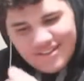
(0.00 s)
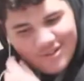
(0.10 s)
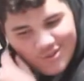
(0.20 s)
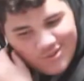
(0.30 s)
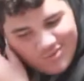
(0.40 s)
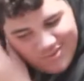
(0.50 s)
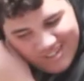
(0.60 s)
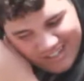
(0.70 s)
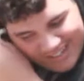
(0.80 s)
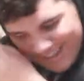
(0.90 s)

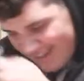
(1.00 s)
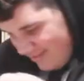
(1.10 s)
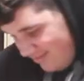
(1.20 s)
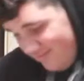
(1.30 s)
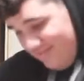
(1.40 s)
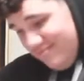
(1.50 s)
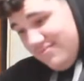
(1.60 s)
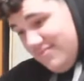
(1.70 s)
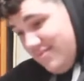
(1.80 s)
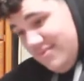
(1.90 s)
screen
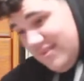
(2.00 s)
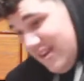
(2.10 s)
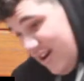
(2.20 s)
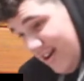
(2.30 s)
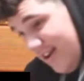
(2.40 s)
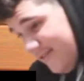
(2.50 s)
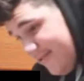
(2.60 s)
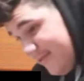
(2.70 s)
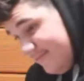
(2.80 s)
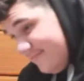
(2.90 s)

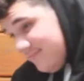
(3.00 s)
off.